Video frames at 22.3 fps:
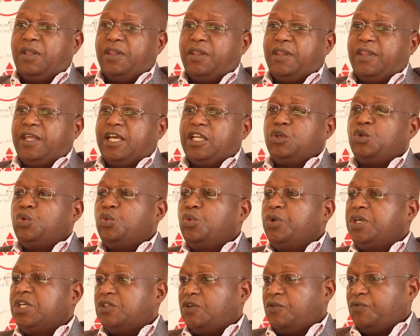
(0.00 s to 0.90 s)
There are two
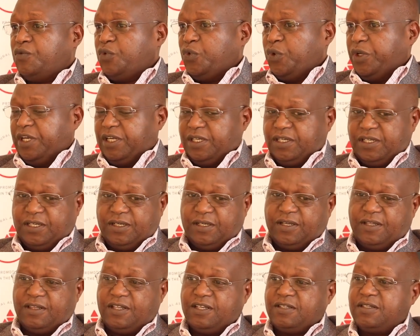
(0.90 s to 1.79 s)
ways of doing it.
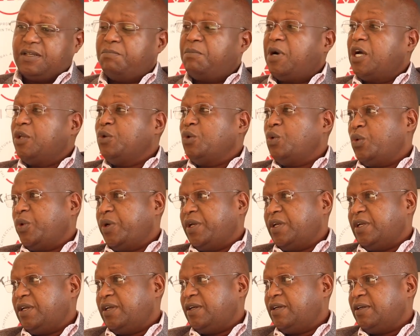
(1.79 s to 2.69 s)
There's a manual
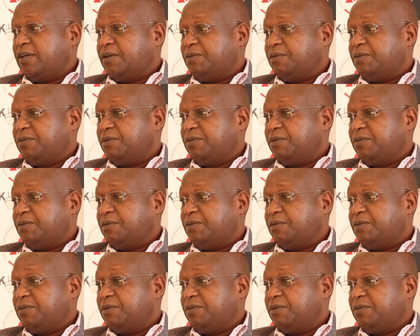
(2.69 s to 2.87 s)
way